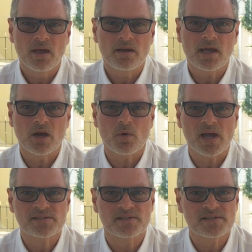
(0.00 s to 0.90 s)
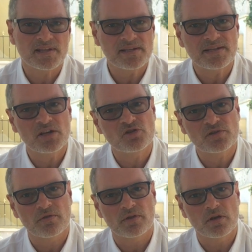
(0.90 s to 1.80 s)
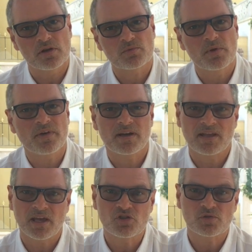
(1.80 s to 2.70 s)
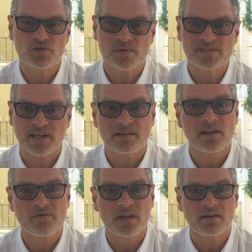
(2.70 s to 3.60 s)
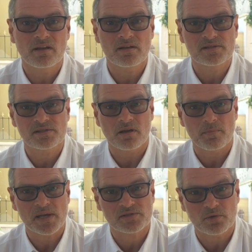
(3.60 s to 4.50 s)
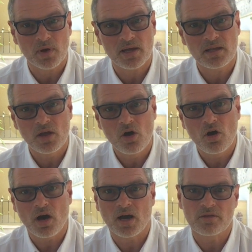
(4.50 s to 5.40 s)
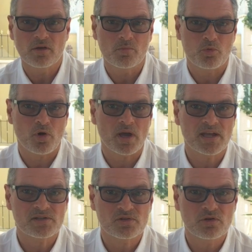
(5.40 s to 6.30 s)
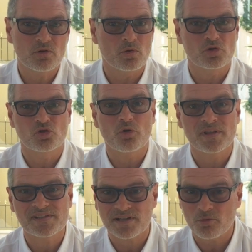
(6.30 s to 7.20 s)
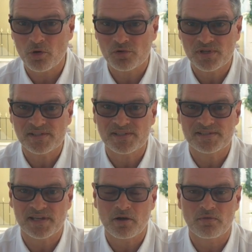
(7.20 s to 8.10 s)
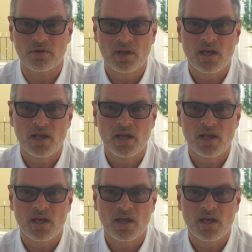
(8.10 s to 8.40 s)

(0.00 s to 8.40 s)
Now, as an estate agent over the years, we've had occasions when sadly a vendor has passed away, either prior to or during the sale process itself.